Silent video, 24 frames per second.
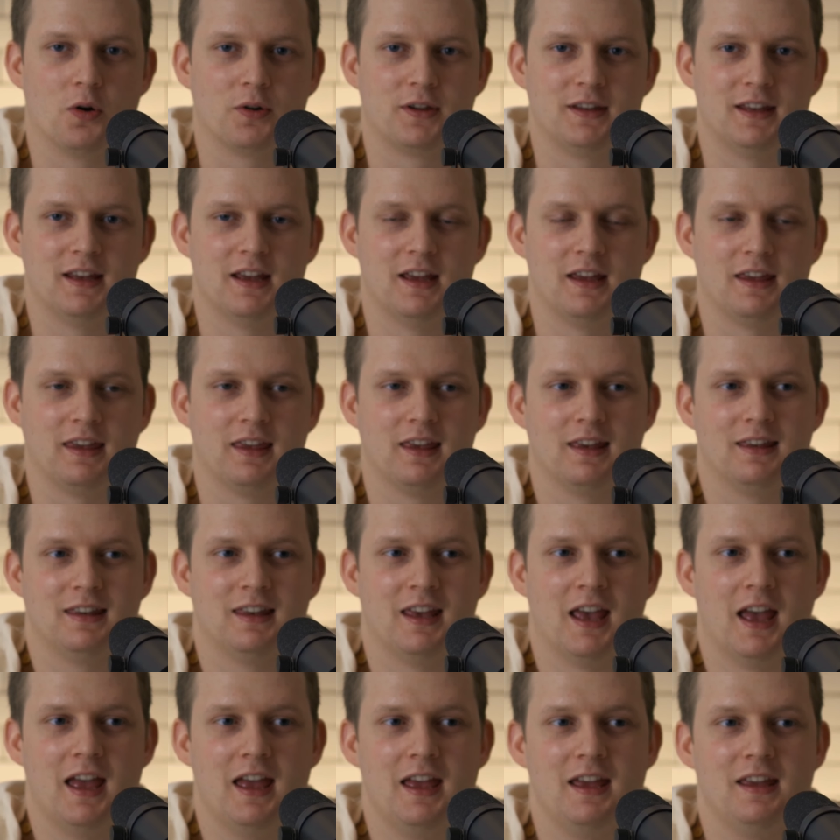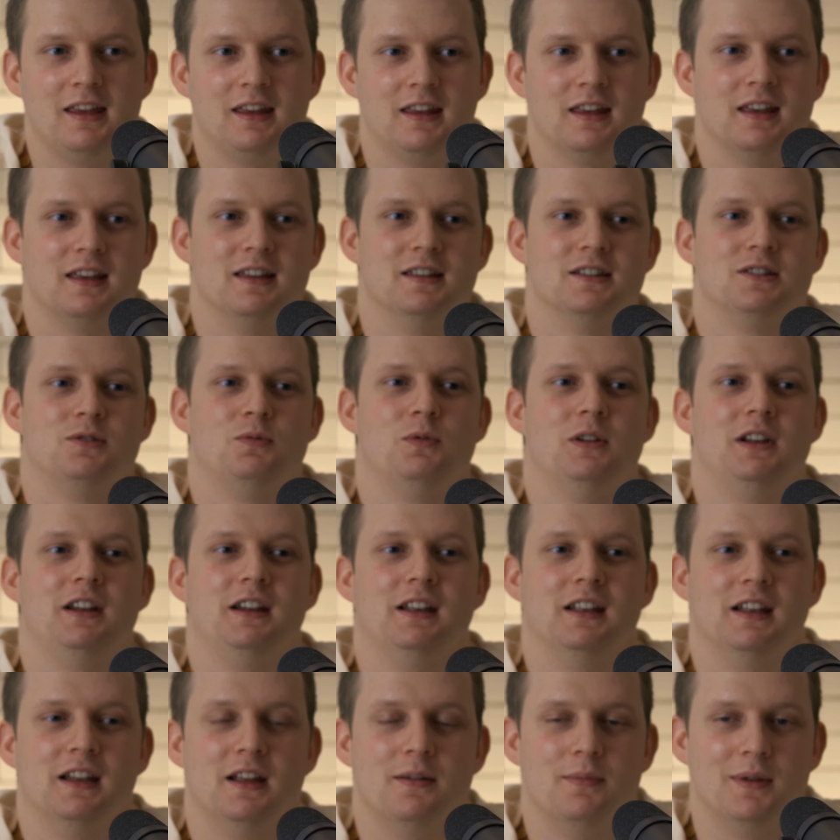cake. Cake is really
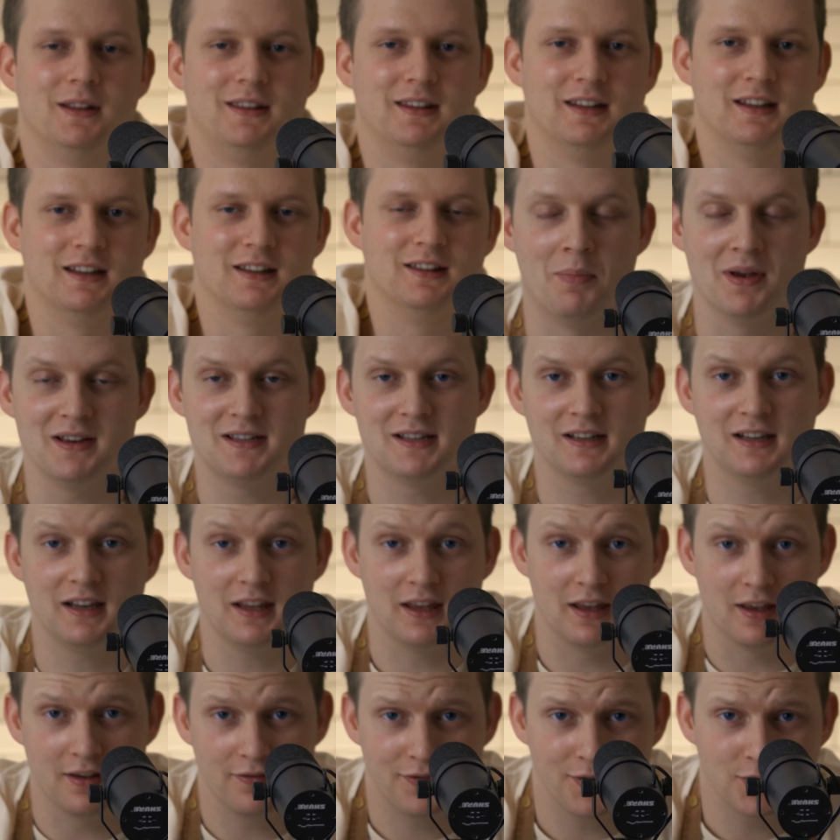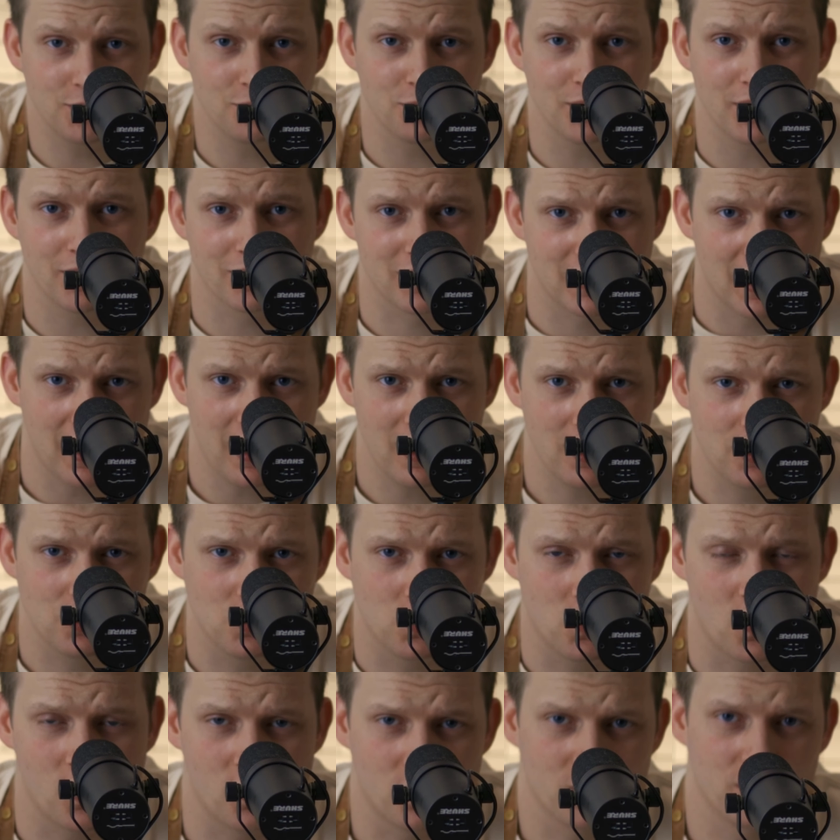limited. Basically, if you're doing a cake,
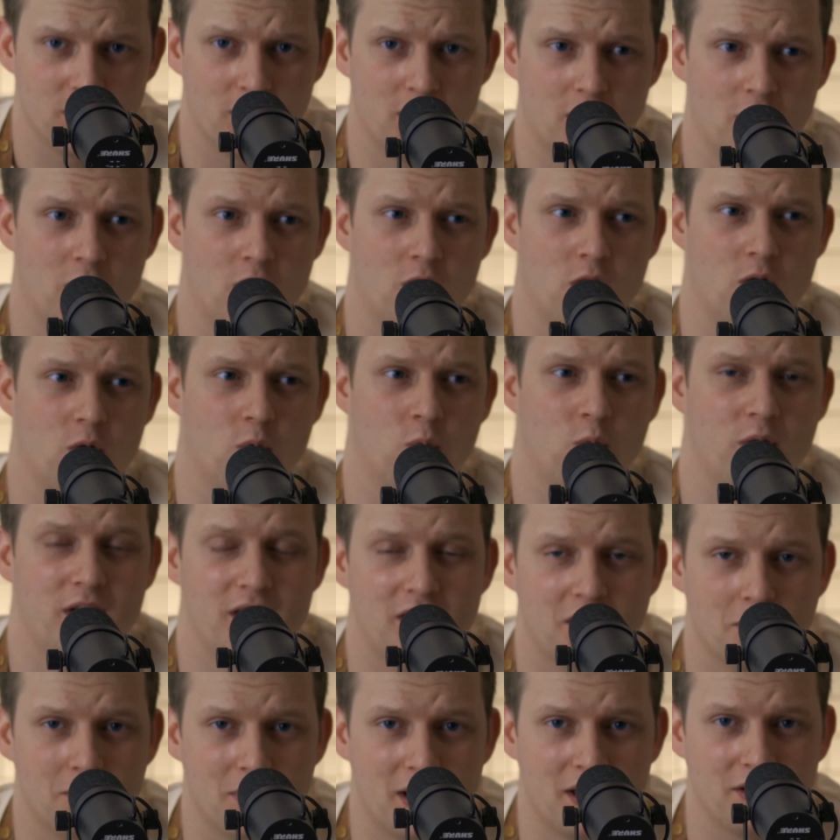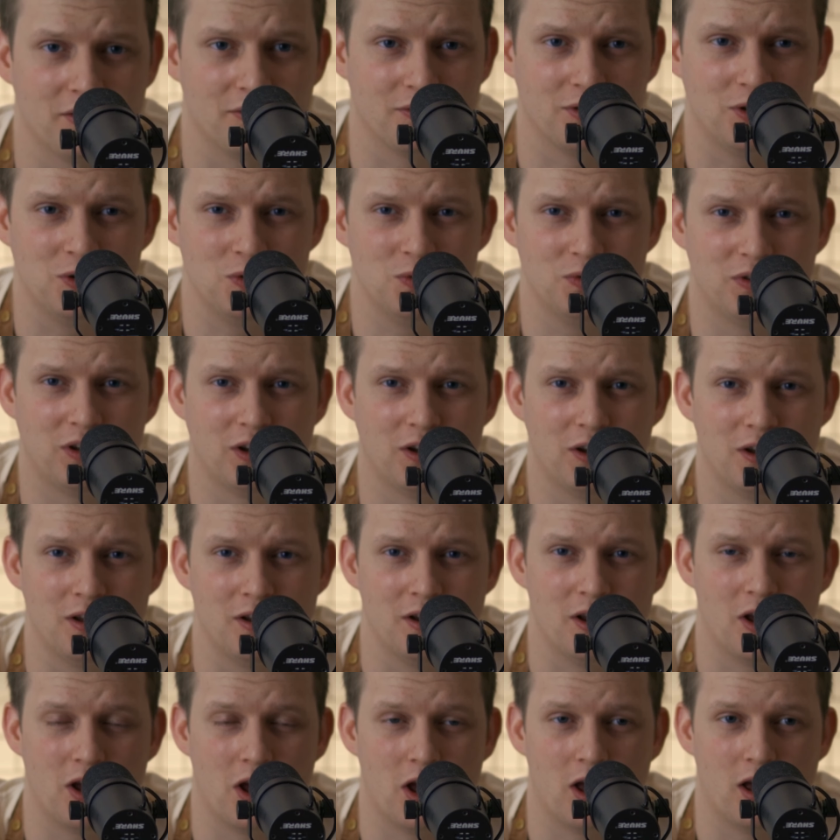you want a weak amount of
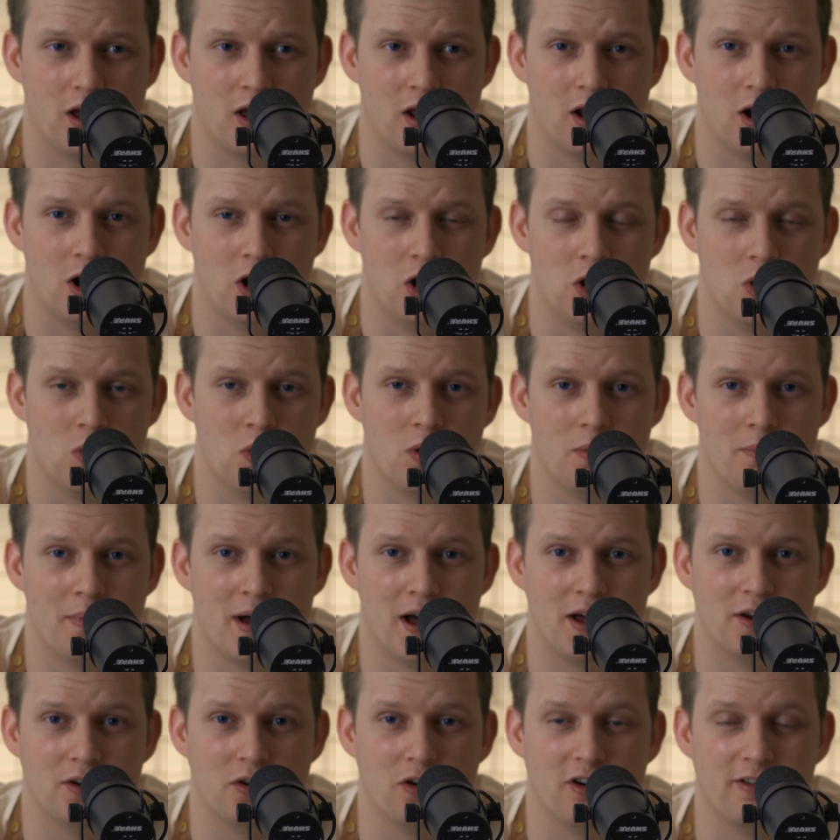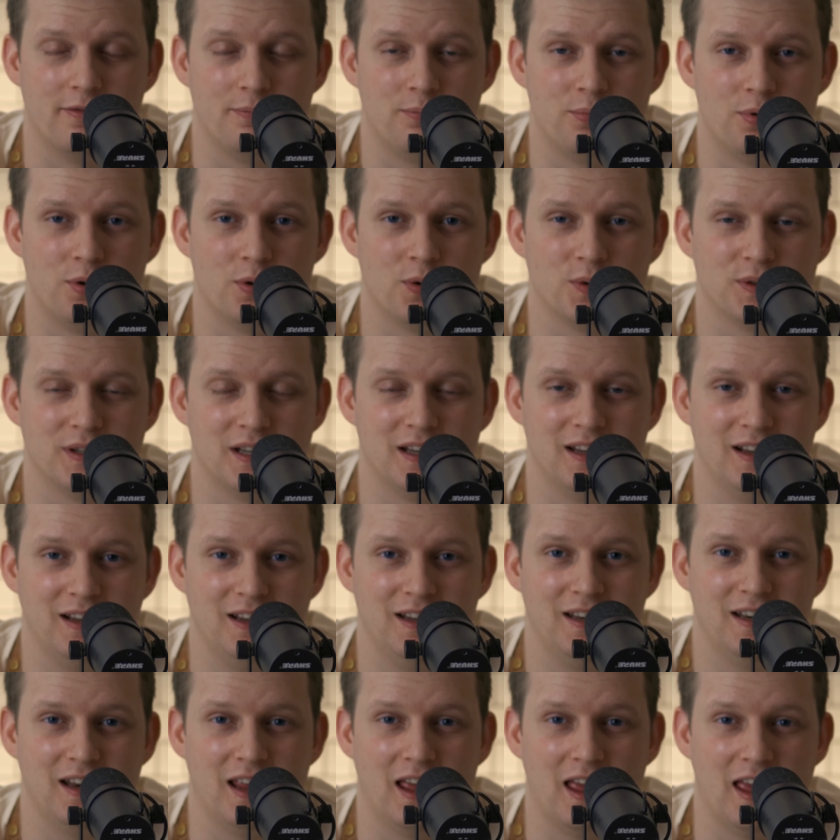gluten, a low amount of
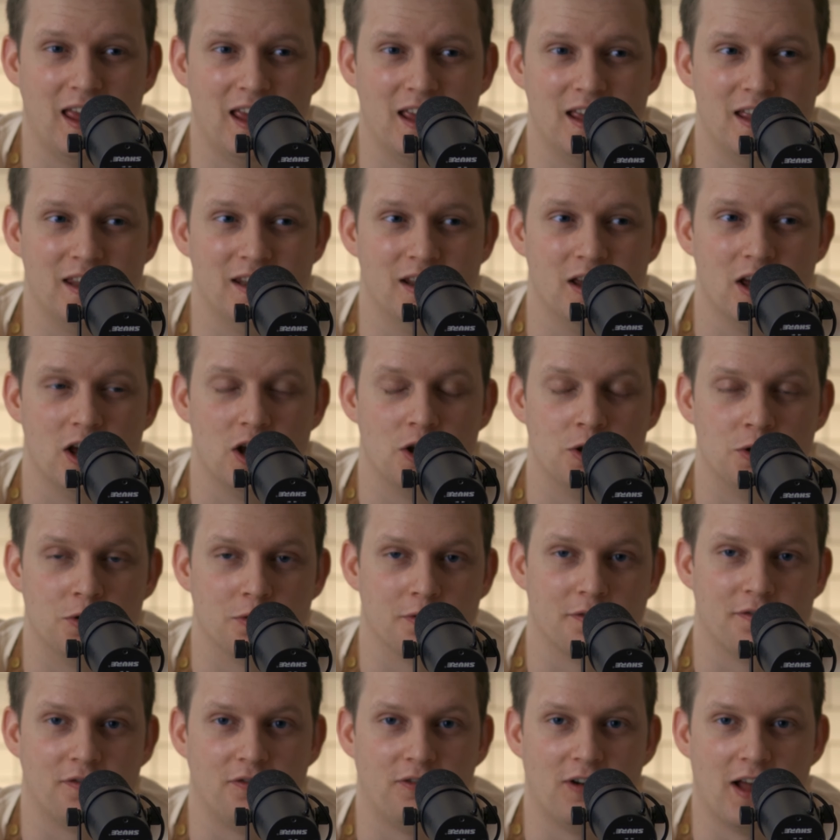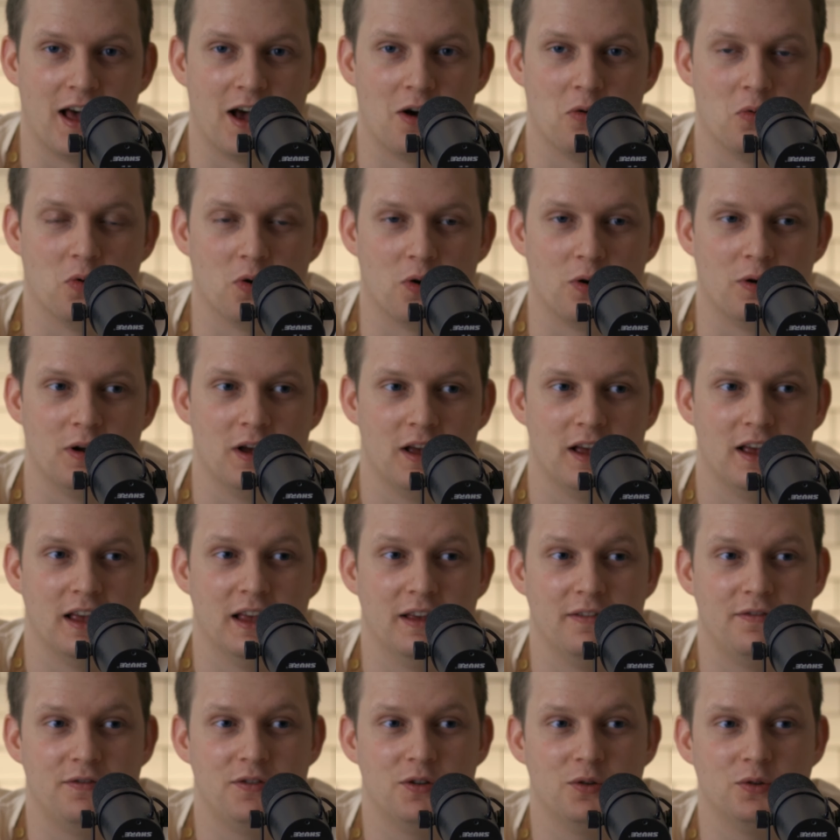protein in your flour.
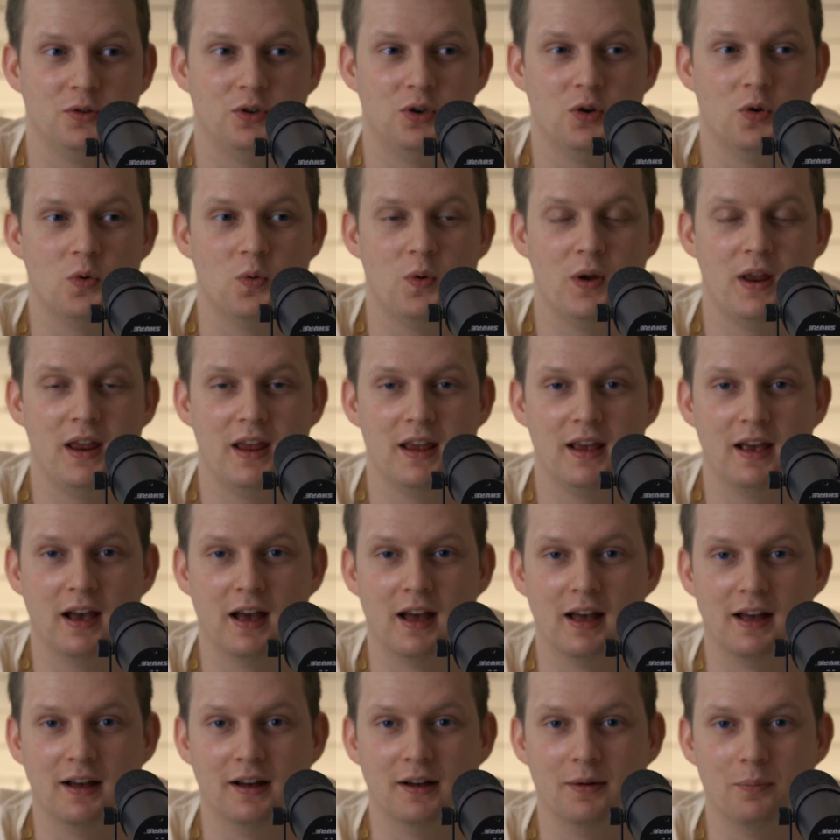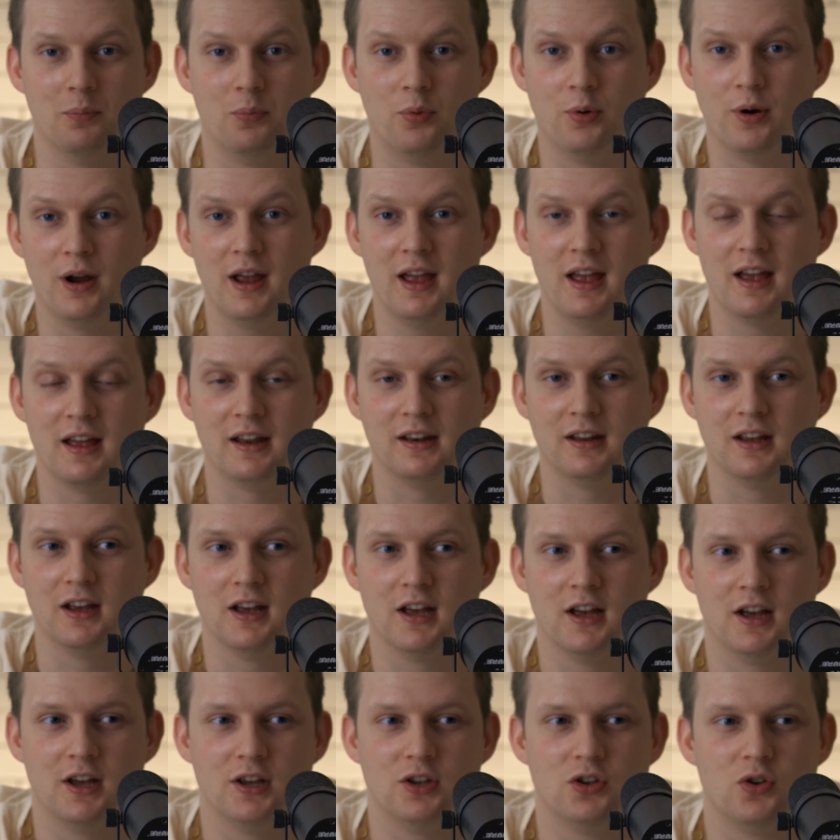If you're doing bread,
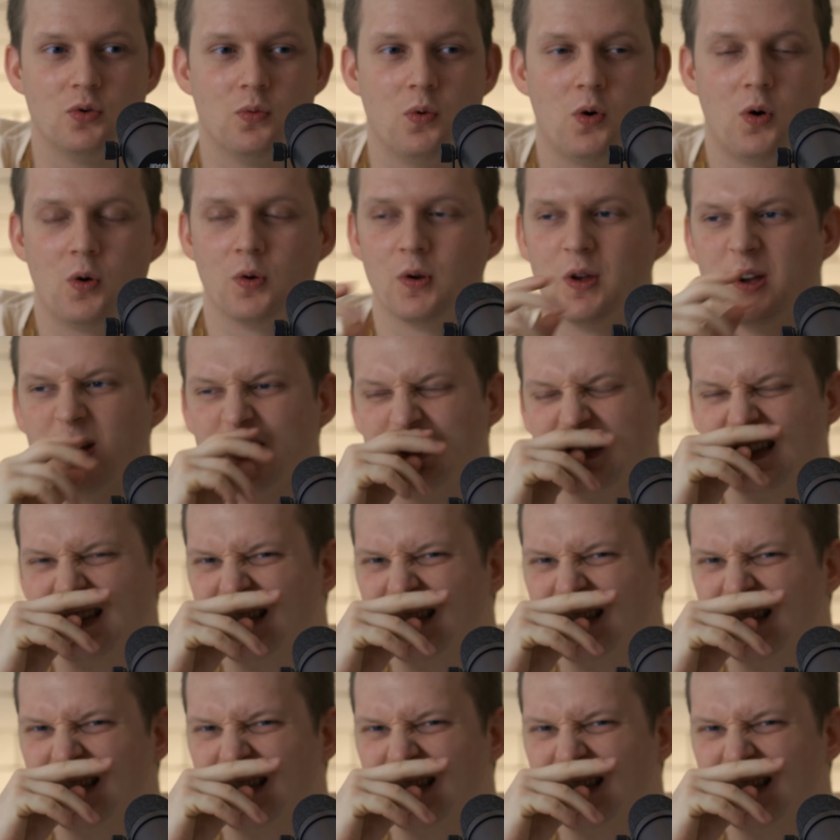you want a